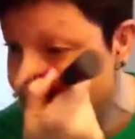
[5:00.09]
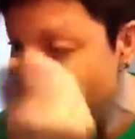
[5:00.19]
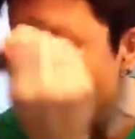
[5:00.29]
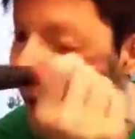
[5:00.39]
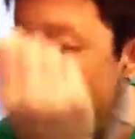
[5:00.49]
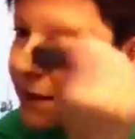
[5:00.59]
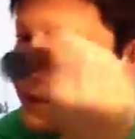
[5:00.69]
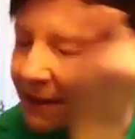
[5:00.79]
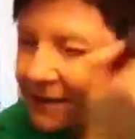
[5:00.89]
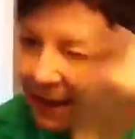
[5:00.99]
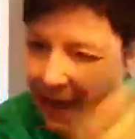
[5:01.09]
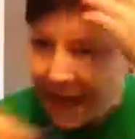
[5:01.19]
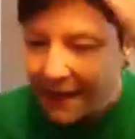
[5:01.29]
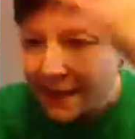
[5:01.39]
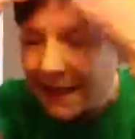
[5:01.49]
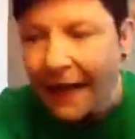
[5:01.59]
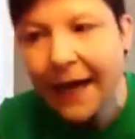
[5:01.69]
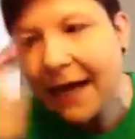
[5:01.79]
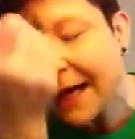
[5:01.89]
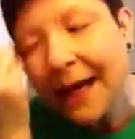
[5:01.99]
fabulous day
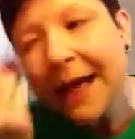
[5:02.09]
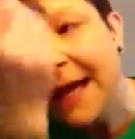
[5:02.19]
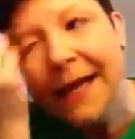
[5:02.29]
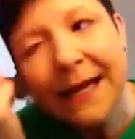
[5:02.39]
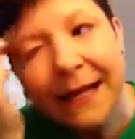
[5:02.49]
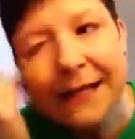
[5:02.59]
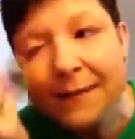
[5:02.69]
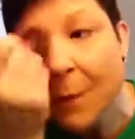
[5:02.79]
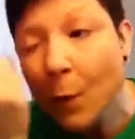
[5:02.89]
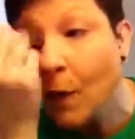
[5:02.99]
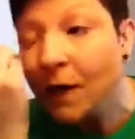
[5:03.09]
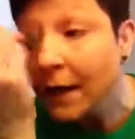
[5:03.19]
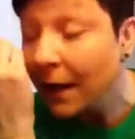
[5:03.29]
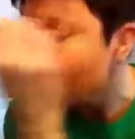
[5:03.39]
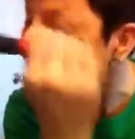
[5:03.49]
today. It is pouring down